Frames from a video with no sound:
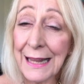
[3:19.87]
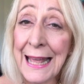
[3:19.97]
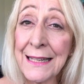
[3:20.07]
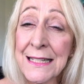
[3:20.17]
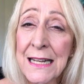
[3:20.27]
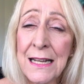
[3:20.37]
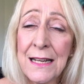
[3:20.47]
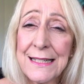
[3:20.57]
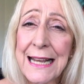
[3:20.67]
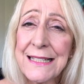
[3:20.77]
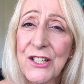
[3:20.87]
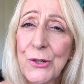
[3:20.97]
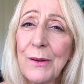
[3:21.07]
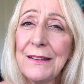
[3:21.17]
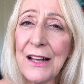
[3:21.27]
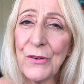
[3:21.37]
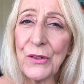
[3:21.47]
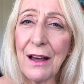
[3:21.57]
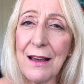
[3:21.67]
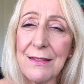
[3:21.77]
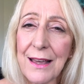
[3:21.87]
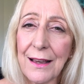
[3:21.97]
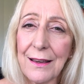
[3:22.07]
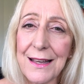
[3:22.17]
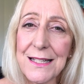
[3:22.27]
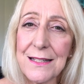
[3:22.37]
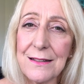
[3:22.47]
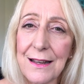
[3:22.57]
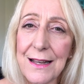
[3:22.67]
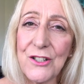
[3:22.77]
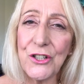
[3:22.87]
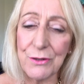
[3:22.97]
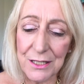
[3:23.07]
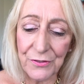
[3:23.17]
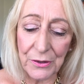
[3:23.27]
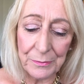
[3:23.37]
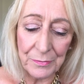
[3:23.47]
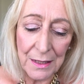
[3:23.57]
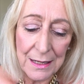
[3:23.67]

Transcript: and takes it to a level that I think is is useful.